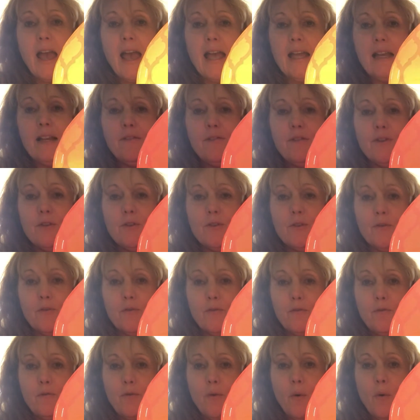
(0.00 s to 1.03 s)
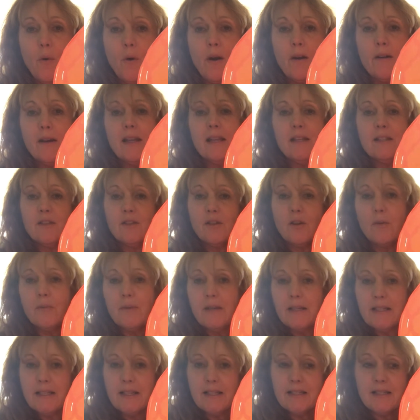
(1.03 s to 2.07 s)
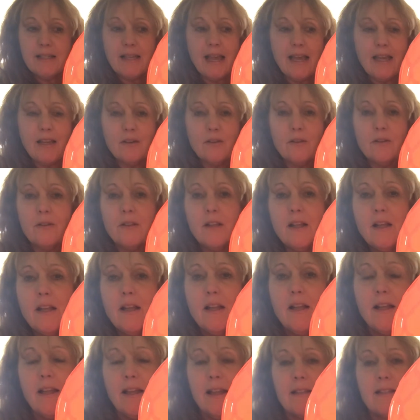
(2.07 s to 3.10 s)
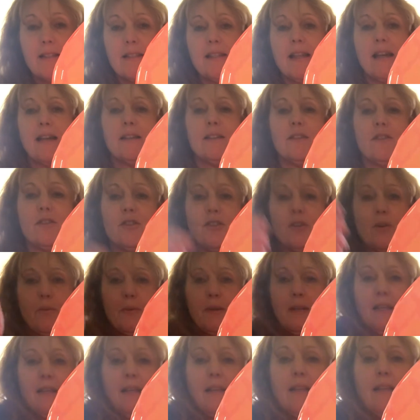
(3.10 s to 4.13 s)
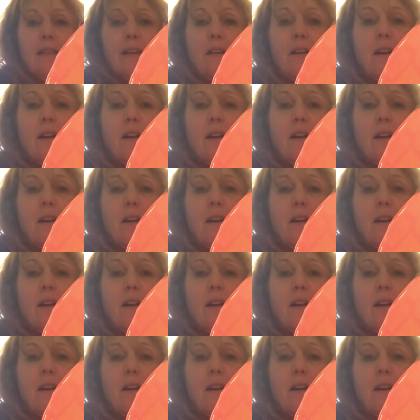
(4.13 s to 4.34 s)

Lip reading: And if you do 4, it's going to cycle. It's not showing the